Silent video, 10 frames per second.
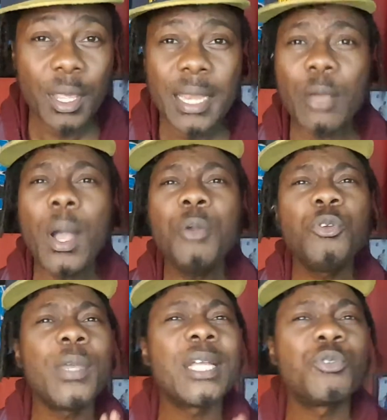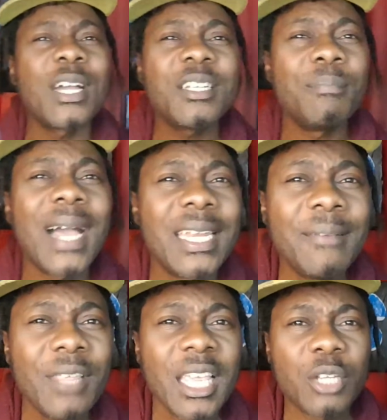Now, how do we attract money
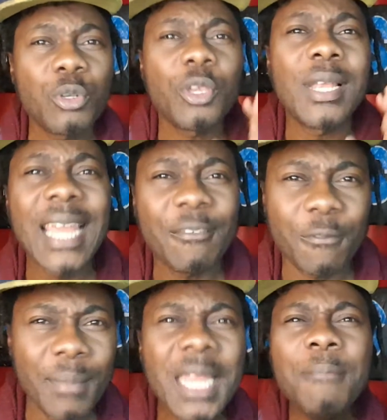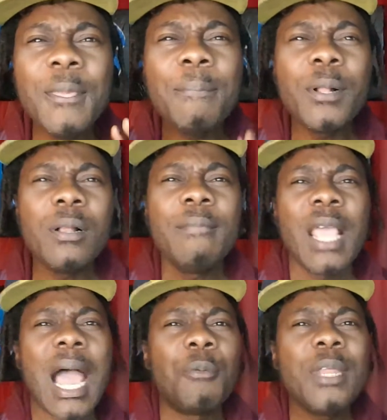into your life? Many people
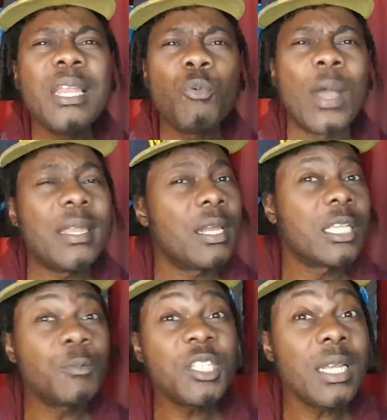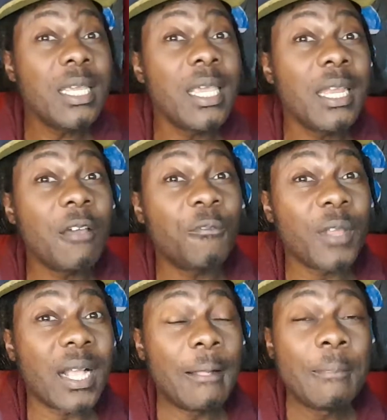are really wondering, especially here in Africa.